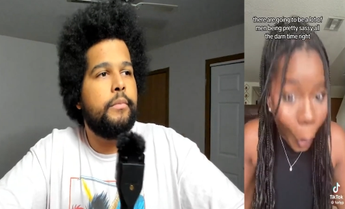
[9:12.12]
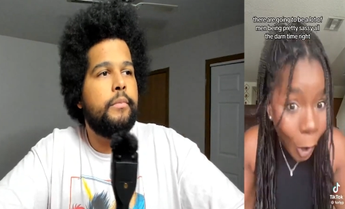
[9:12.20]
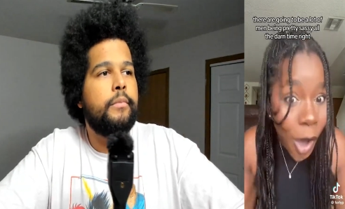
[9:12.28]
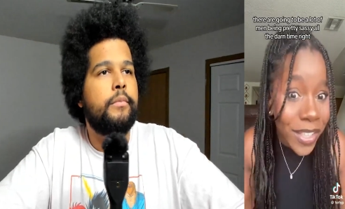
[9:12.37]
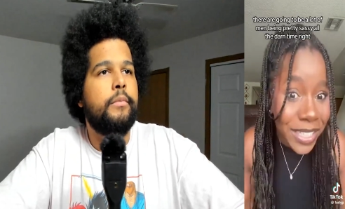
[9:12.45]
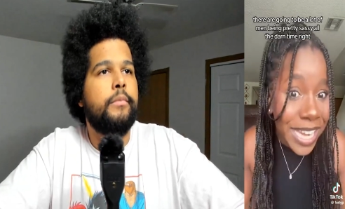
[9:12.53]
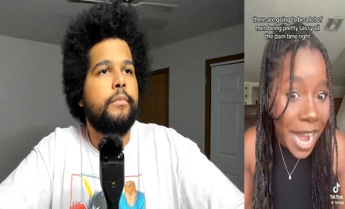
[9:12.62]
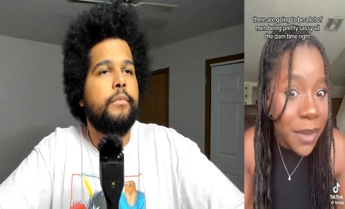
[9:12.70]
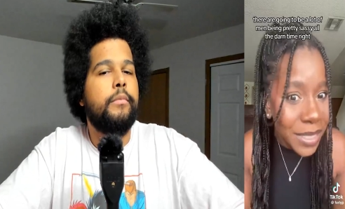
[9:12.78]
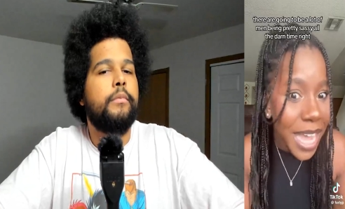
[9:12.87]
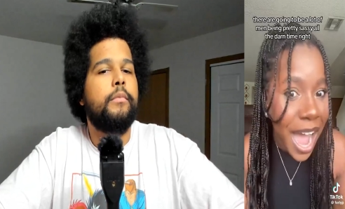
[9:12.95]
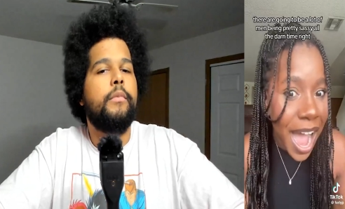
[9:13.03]
Speaker 1: all the
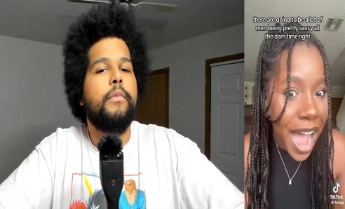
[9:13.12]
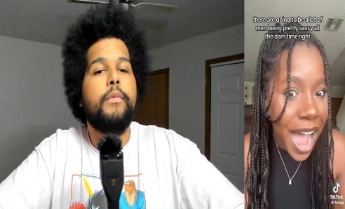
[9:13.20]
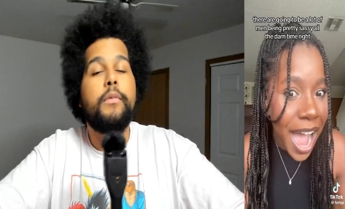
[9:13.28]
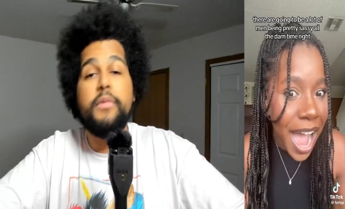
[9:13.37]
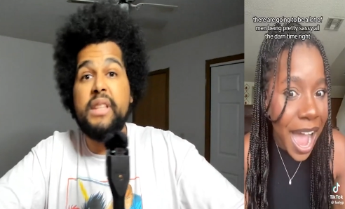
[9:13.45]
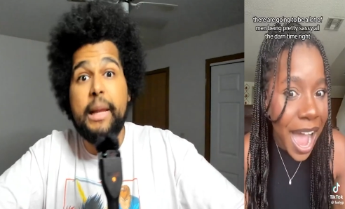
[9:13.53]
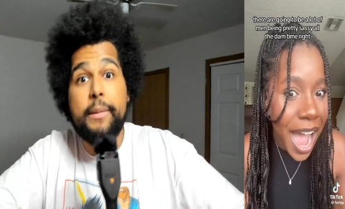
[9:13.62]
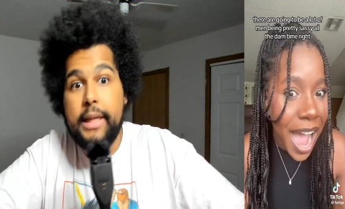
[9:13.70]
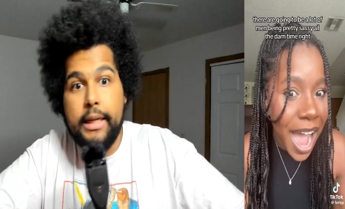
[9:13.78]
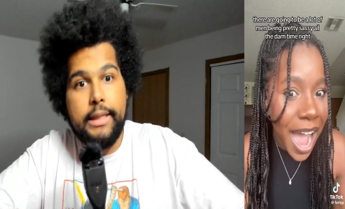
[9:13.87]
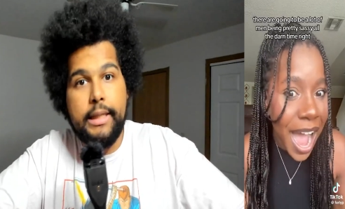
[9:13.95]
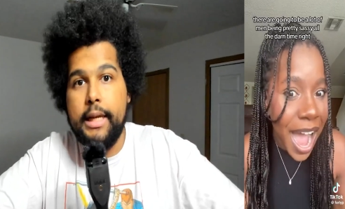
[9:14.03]
damn time. Stop
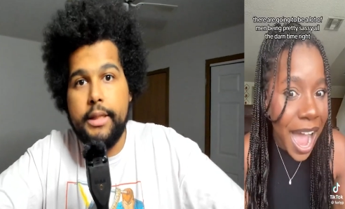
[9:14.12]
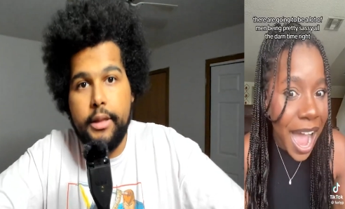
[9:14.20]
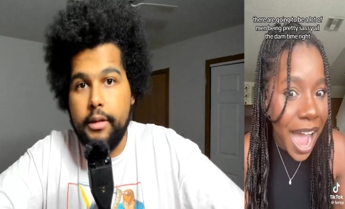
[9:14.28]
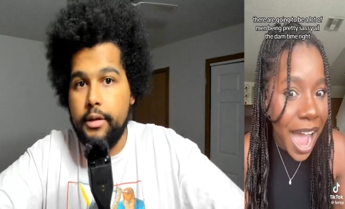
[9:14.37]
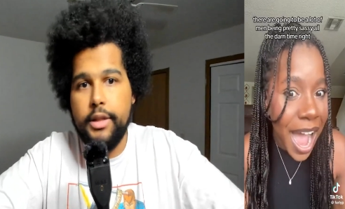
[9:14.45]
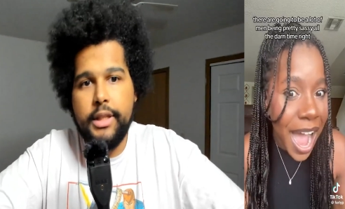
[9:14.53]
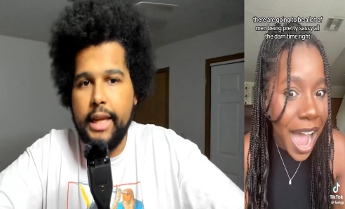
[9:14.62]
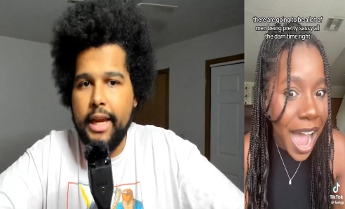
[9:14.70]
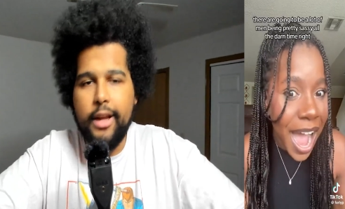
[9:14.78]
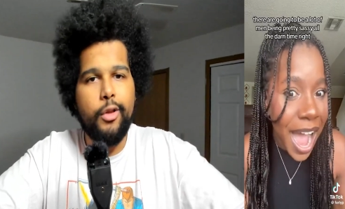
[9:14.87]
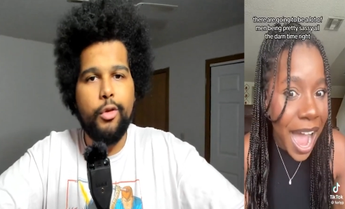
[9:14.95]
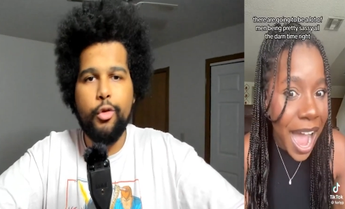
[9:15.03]
saying sassy. Just saying
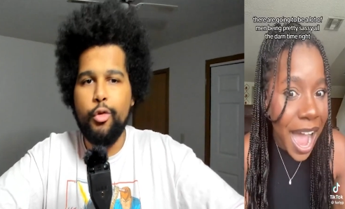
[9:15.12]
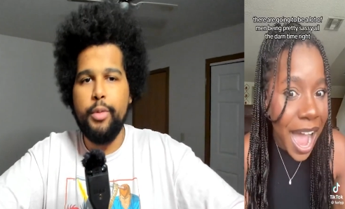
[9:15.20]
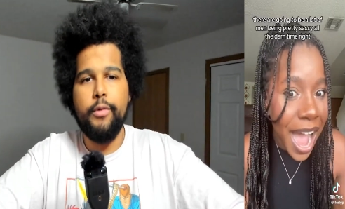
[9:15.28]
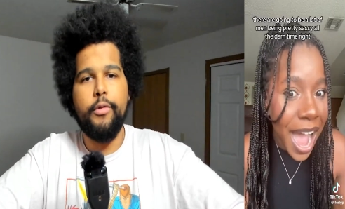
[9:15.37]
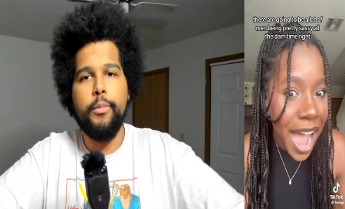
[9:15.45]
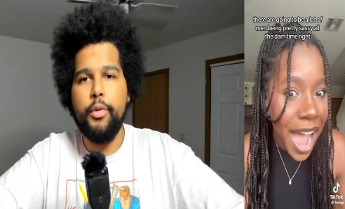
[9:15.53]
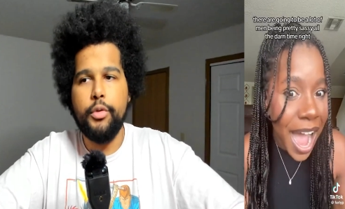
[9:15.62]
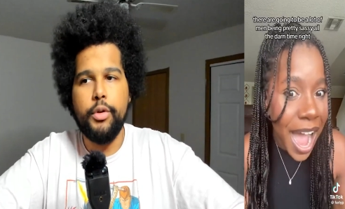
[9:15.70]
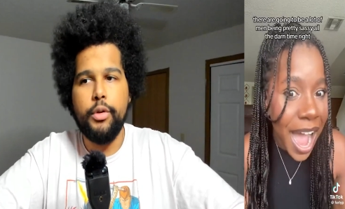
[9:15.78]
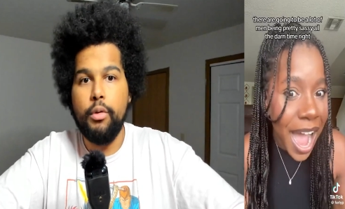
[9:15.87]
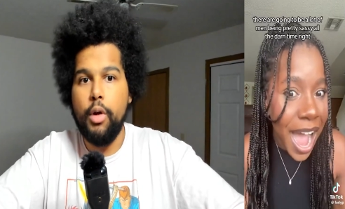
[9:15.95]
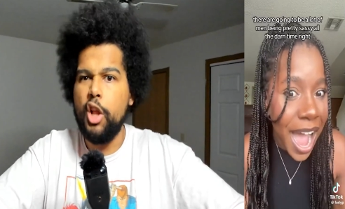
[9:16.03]
a little bit of
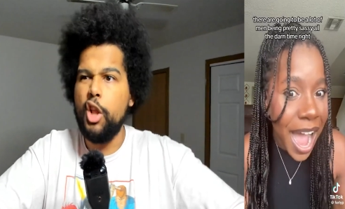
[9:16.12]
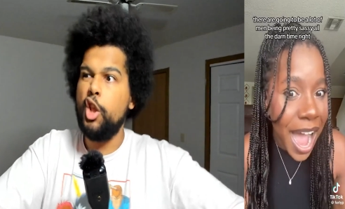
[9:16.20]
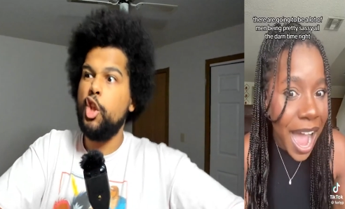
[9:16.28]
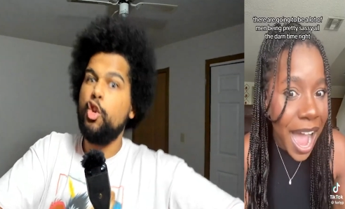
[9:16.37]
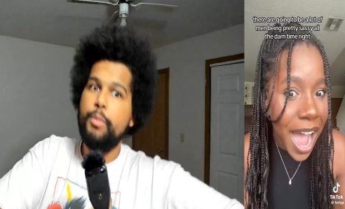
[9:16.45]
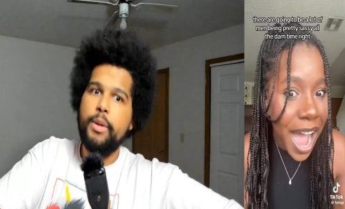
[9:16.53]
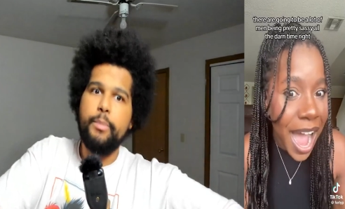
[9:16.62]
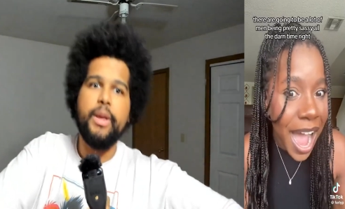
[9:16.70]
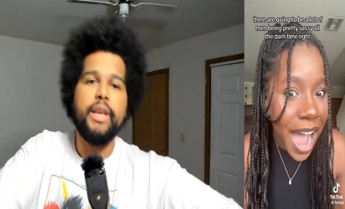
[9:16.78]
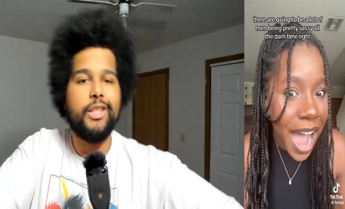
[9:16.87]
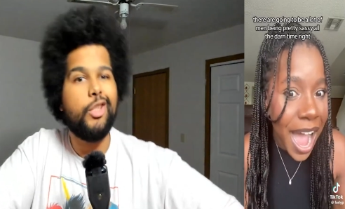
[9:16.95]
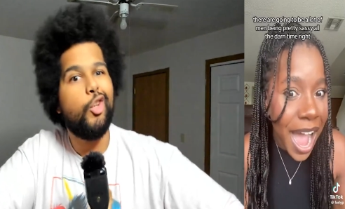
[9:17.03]
emotional. A little bit
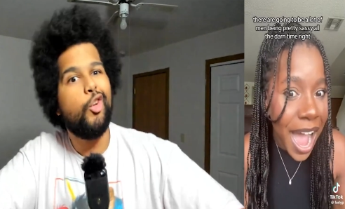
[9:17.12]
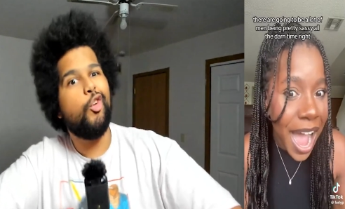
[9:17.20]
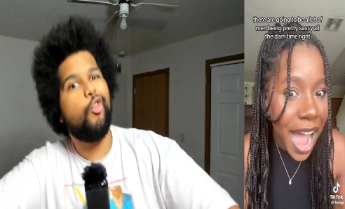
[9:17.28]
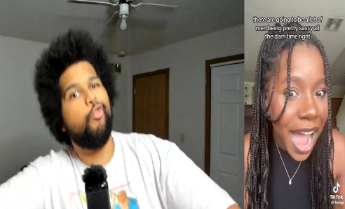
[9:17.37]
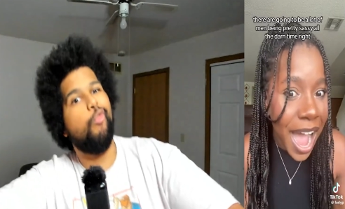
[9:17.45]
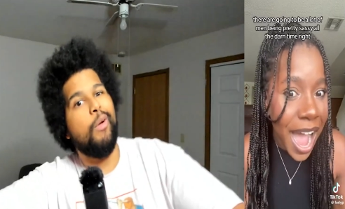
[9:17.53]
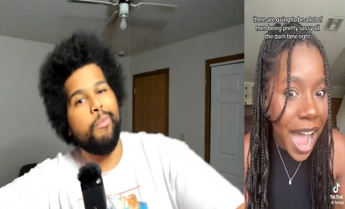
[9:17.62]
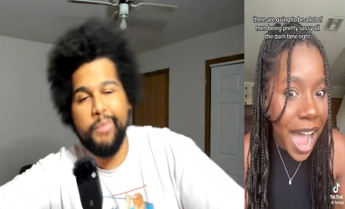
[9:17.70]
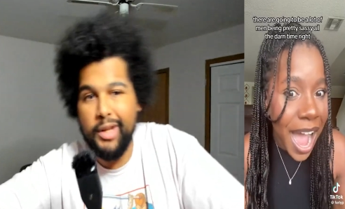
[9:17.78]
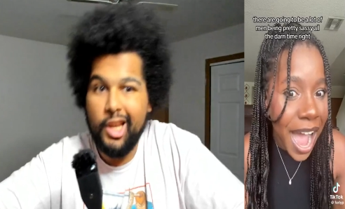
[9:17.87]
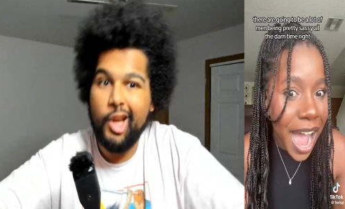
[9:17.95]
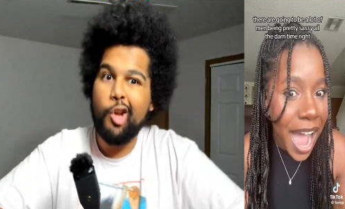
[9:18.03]
pissed.
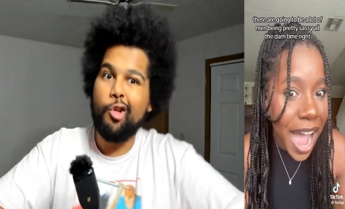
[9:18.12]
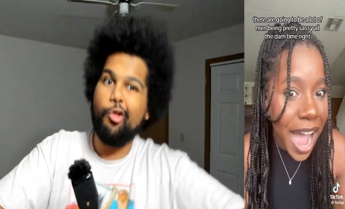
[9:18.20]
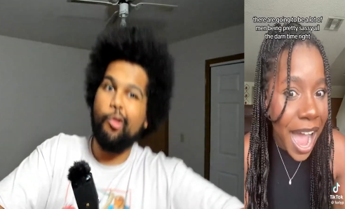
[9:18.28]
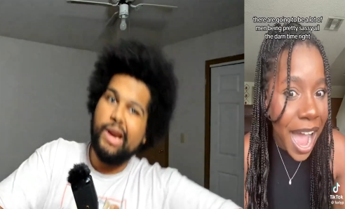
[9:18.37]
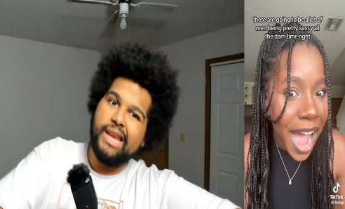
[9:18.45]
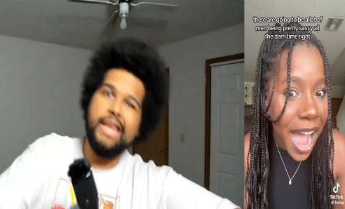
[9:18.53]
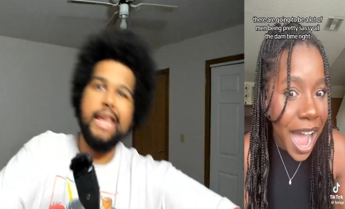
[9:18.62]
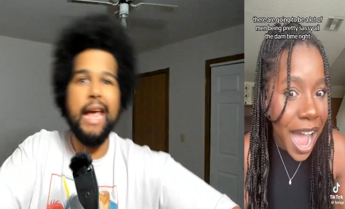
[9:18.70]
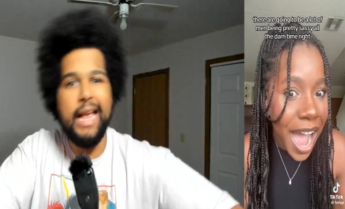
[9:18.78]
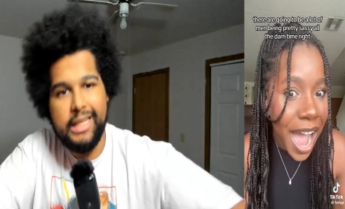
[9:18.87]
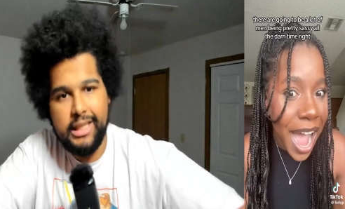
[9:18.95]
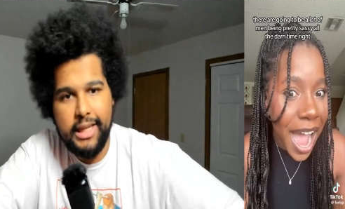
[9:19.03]
Grumpy. Cranky
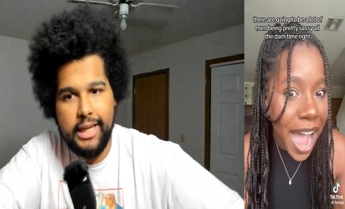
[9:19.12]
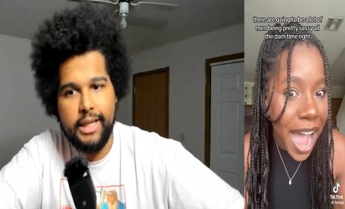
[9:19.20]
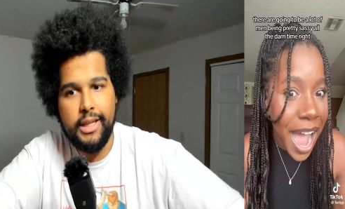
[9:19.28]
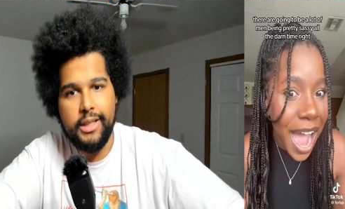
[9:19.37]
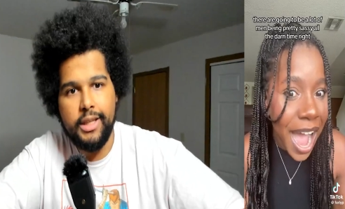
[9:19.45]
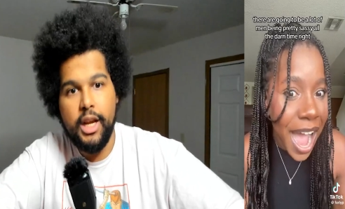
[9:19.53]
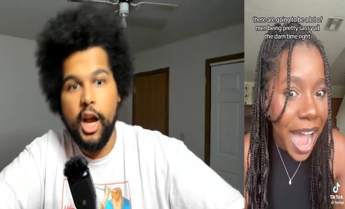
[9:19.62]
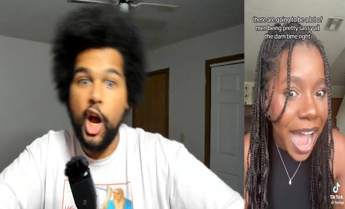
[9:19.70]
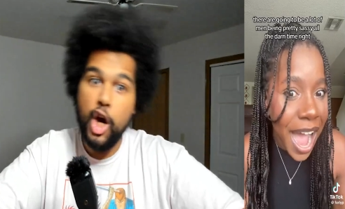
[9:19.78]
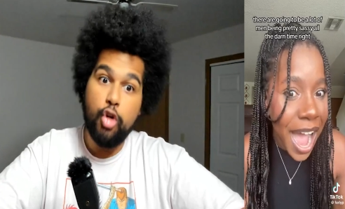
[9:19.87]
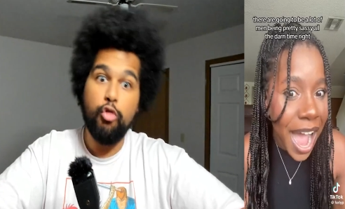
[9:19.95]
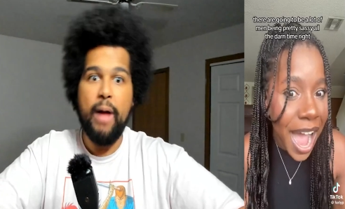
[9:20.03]
ass niggas. A
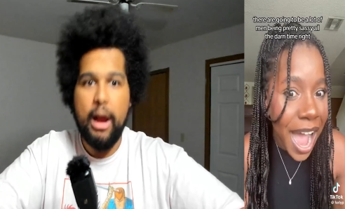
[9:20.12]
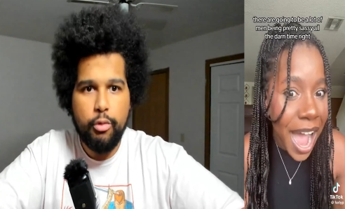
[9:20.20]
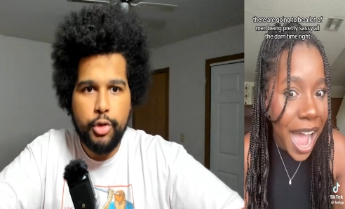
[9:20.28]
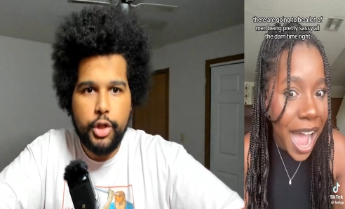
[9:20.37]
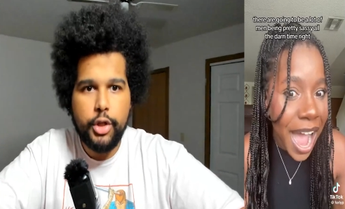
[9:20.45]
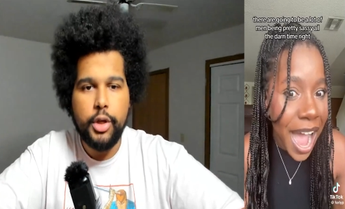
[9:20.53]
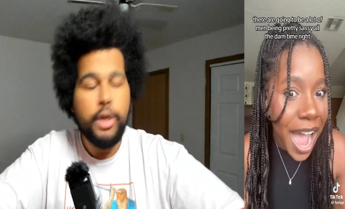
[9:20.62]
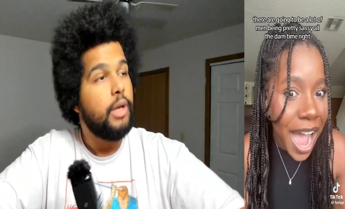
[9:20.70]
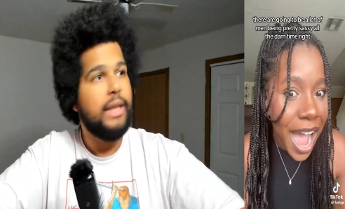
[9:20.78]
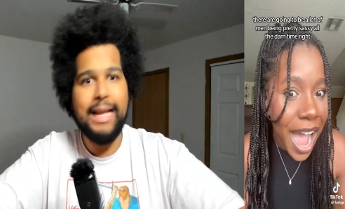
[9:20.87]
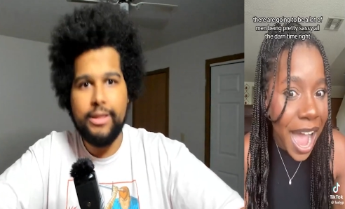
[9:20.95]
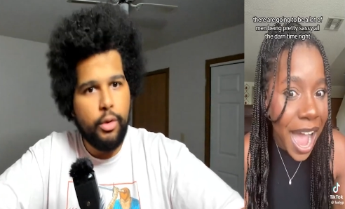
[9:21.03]
grouch.
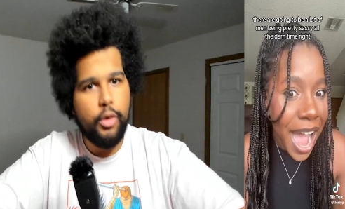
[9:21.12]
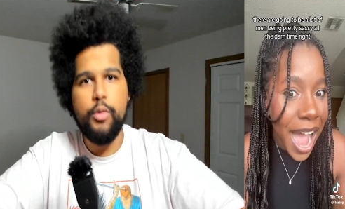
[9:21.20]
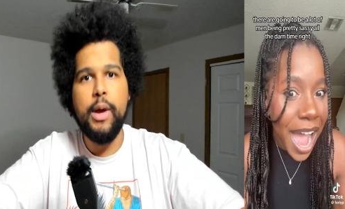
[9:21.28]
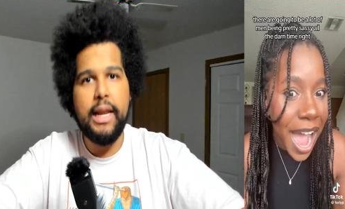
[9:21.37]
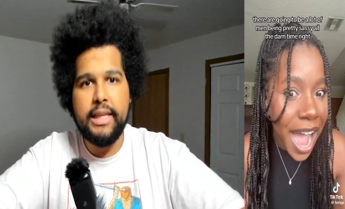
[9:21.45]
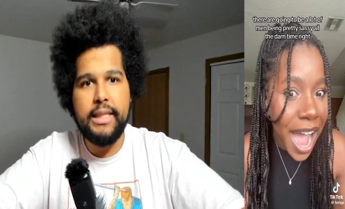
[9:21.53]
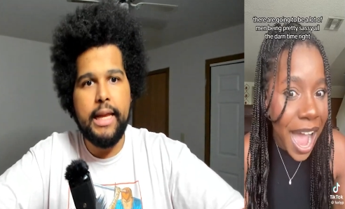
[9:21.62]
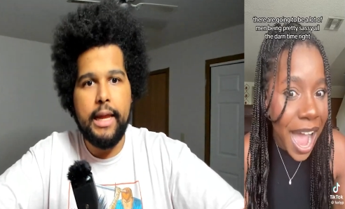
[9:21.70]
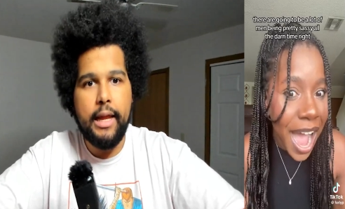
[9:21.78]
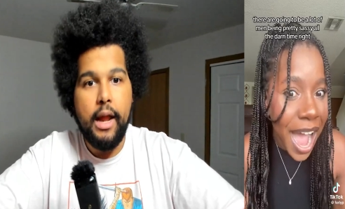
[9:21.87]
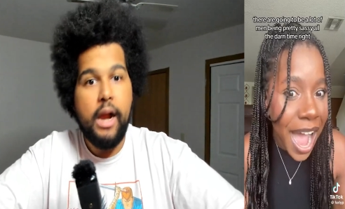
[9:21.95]
That's all you gotta say.